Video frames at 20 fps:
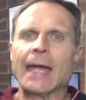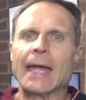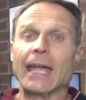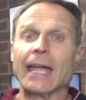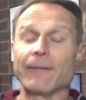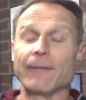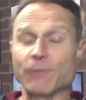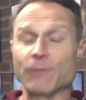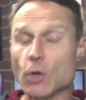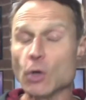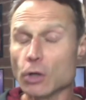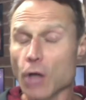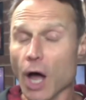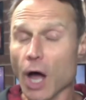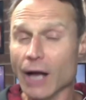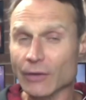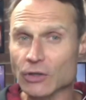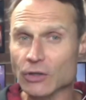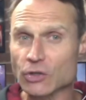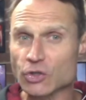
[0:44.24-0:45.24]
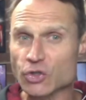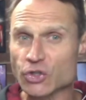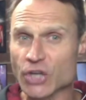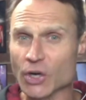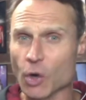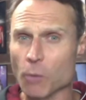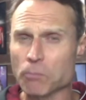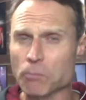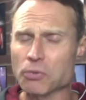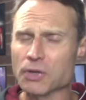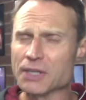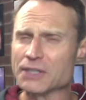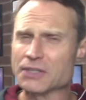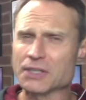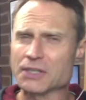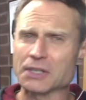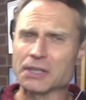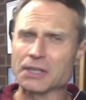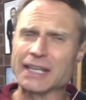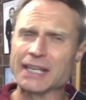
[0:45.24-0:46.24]
If you like this channel, please
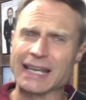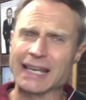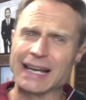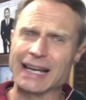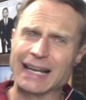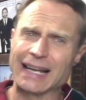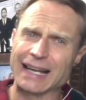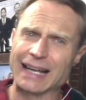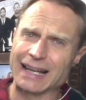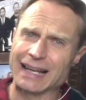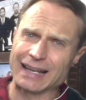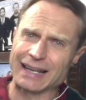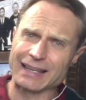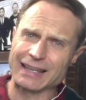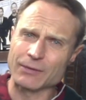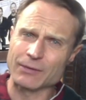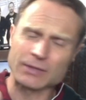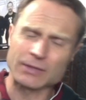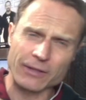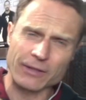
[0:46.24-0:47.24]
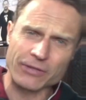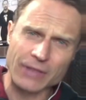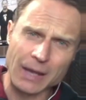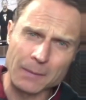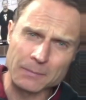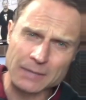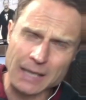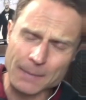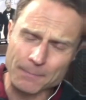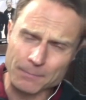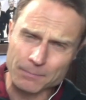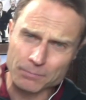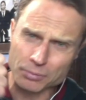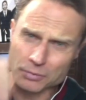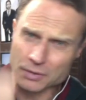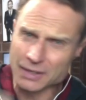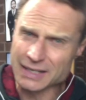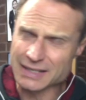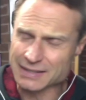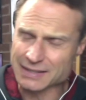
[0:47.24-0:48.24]
click, give us a thumbs up.
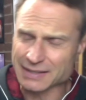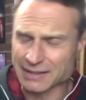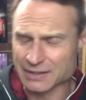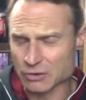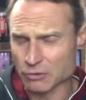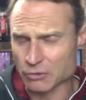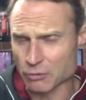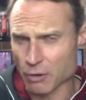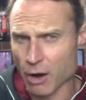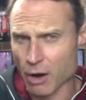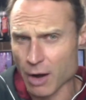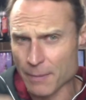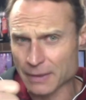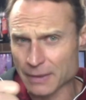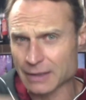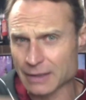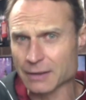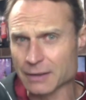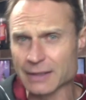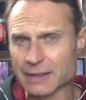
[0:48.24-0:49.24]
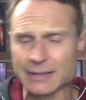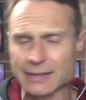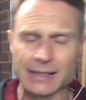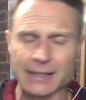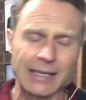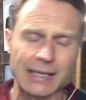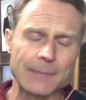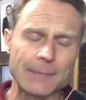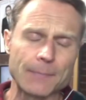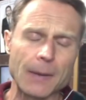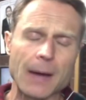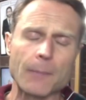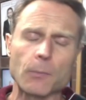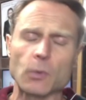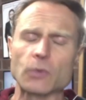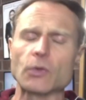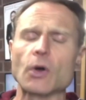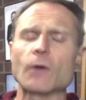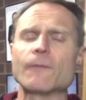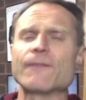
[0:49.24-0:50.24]
Please subscribe and click to keep up
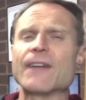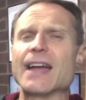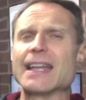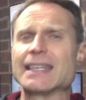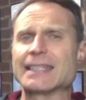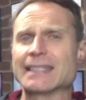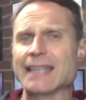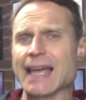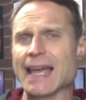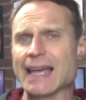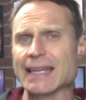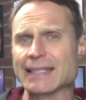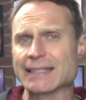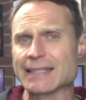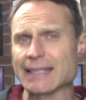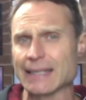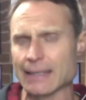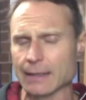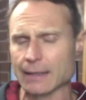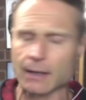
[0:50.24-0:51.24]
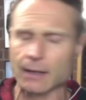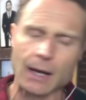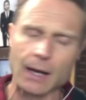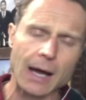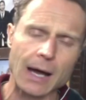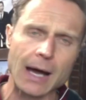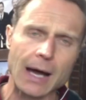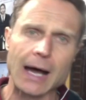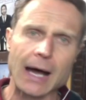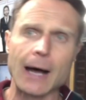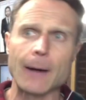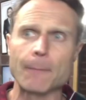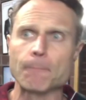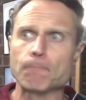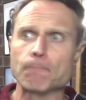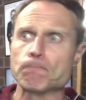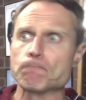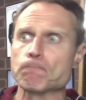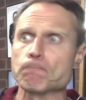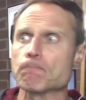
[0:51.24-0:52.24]
with fantastic
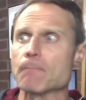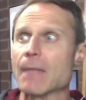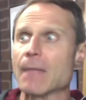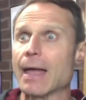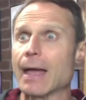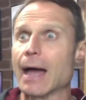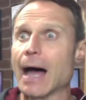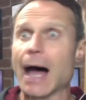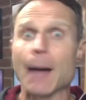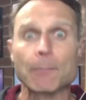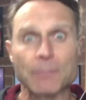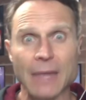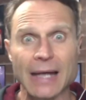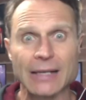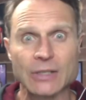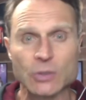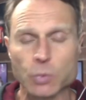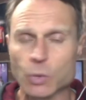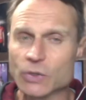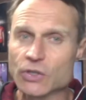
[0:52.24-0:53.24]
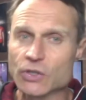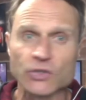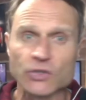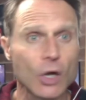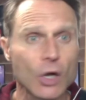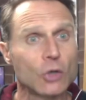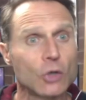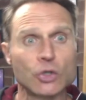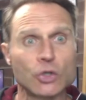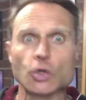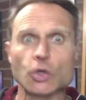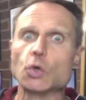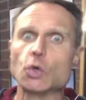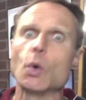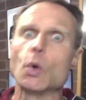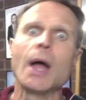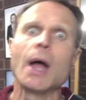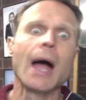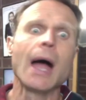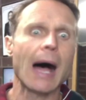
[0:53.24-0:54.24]
um, updates. We just don't
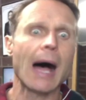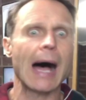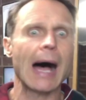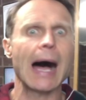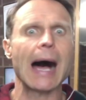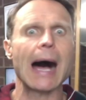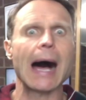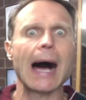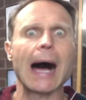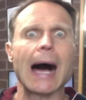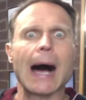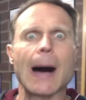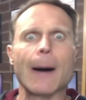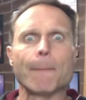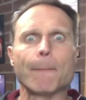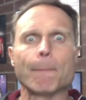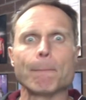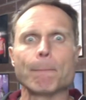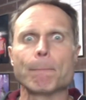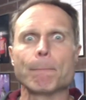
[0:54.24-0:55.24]
do um,